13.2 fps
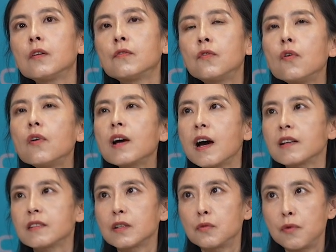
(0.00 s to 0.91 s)

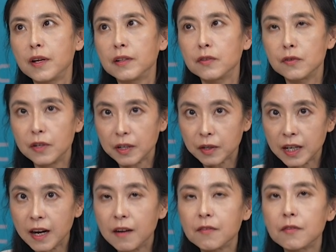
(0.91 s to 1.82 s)
forecast a gradual
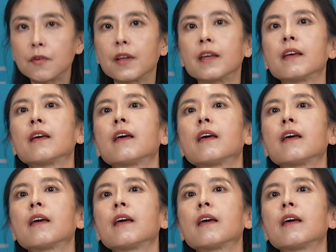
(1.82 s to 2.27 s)
recovery,